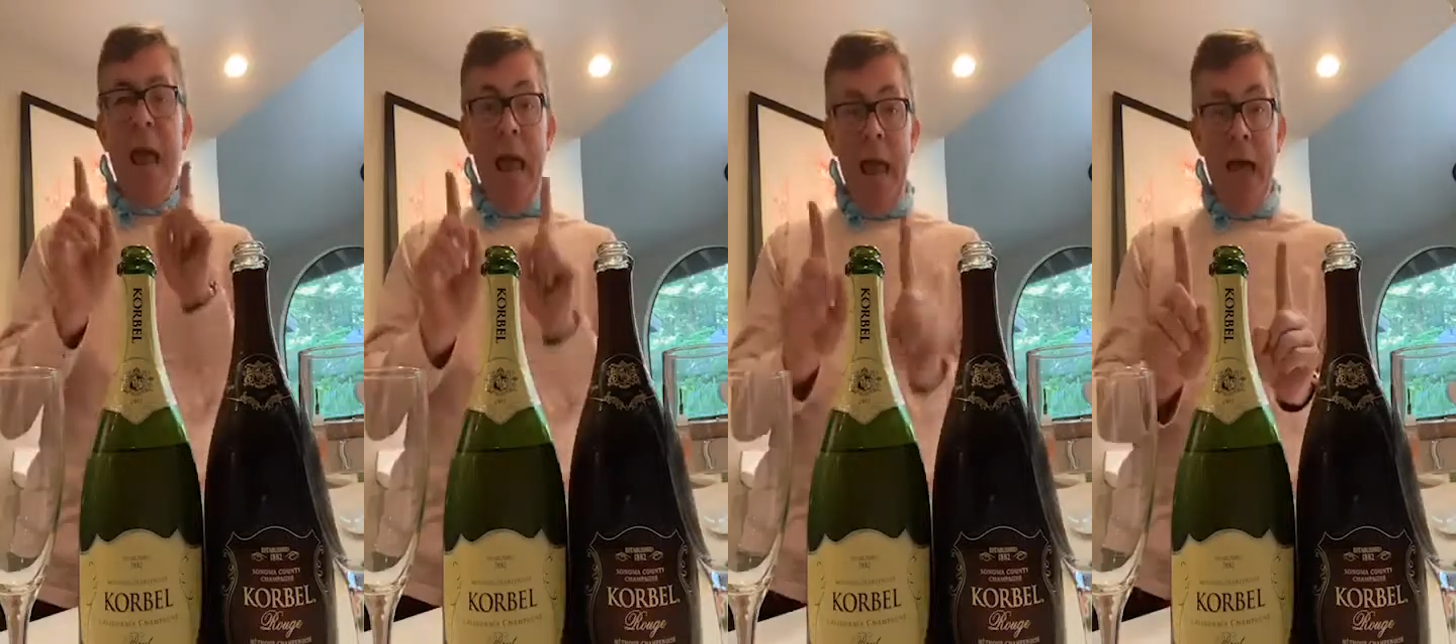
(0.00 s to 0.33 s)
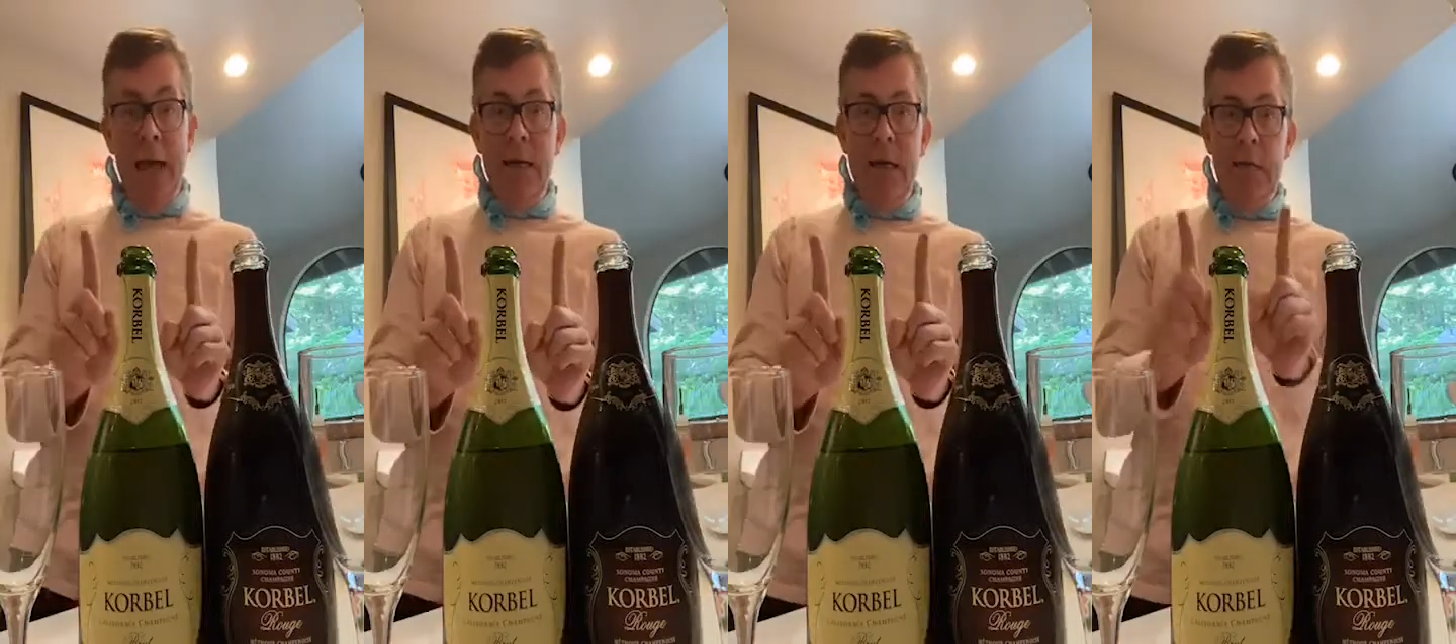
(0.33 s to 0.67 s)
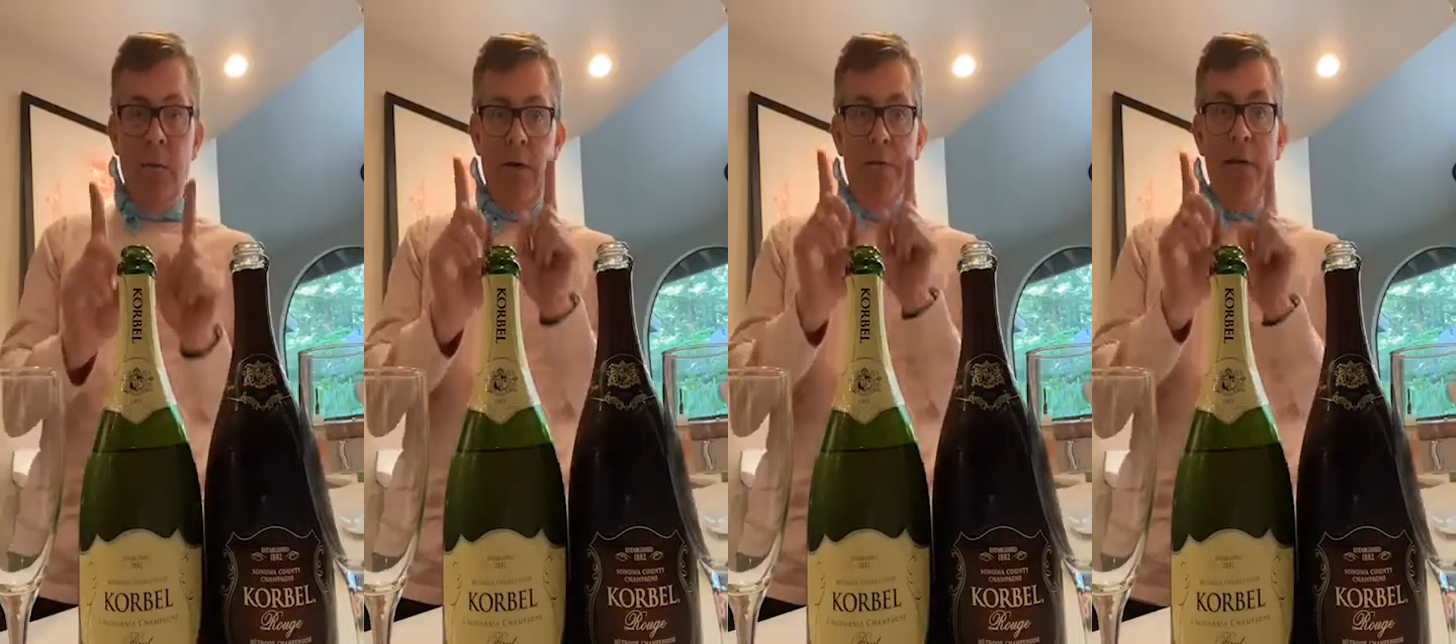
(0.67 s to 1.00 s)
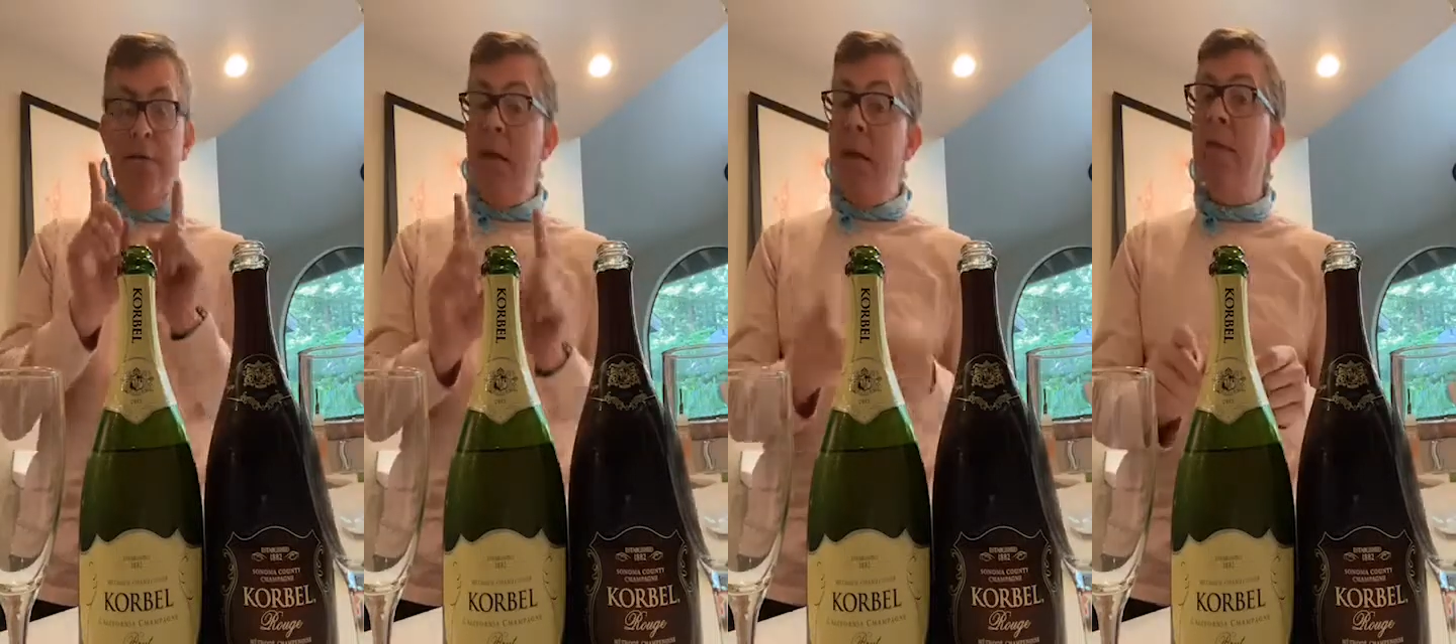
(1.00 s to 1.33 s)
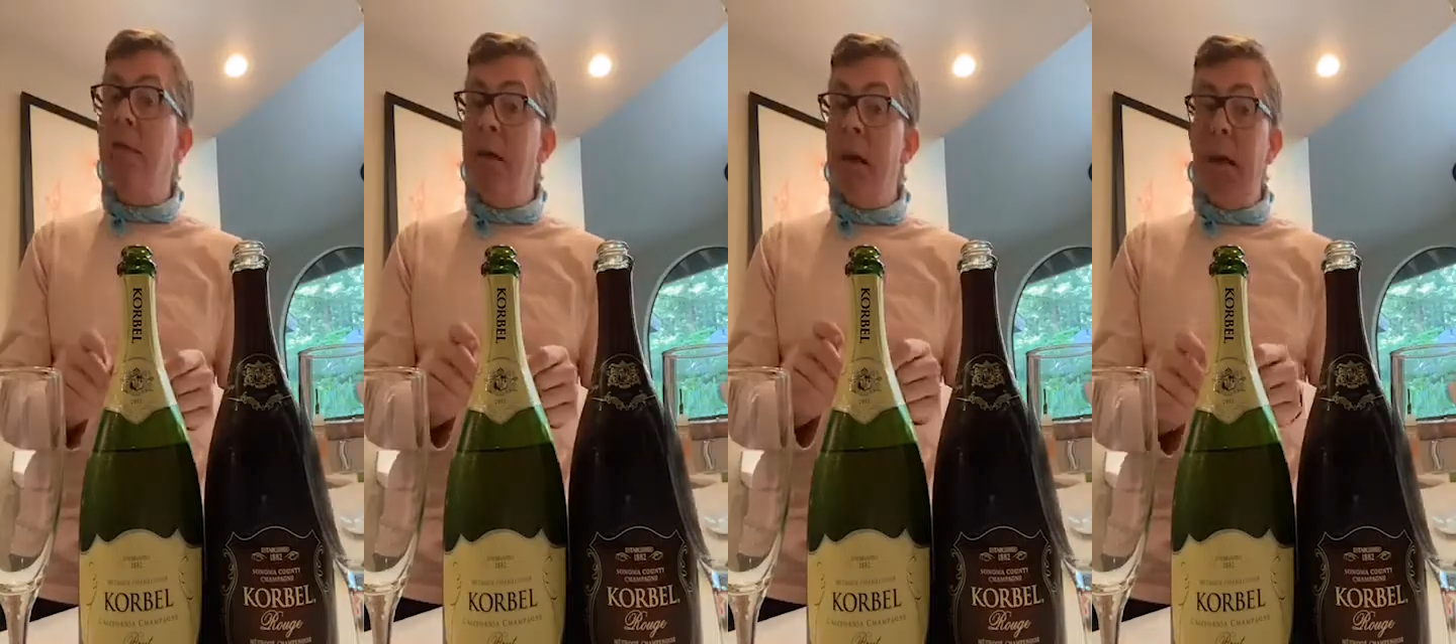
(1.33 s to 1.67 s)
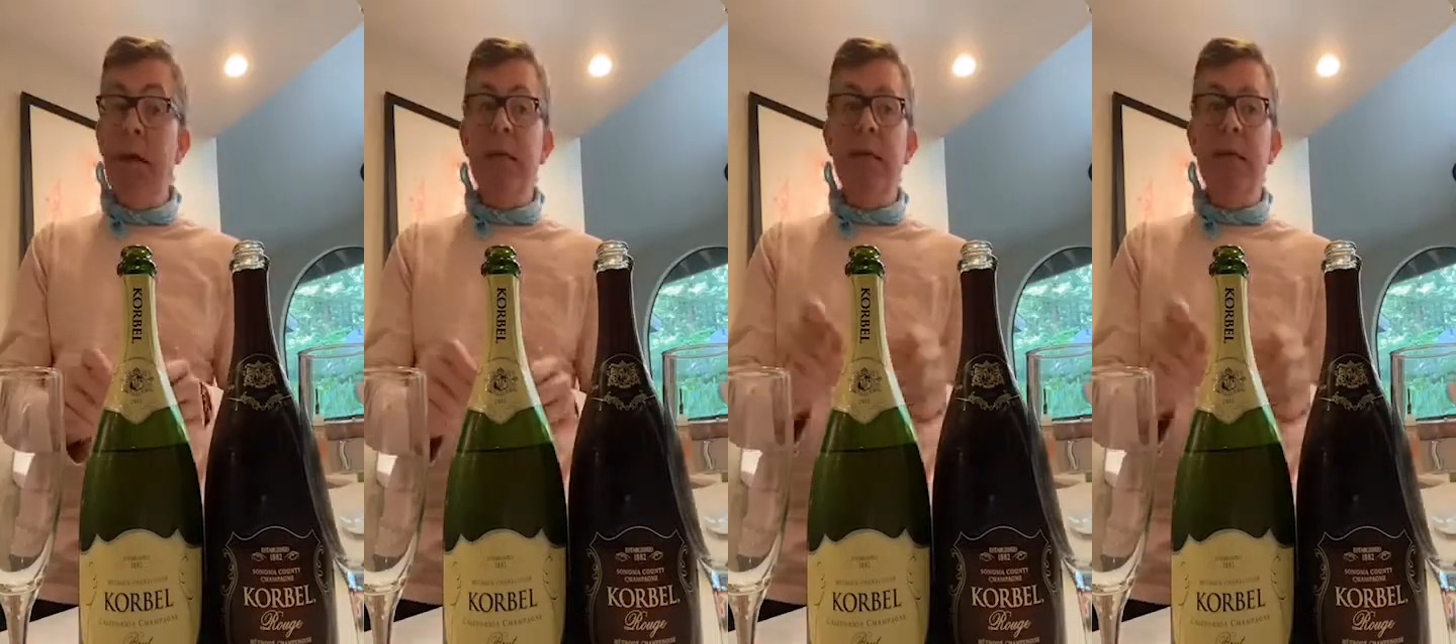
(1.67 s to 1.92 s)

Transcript: And it's one of my favorite things.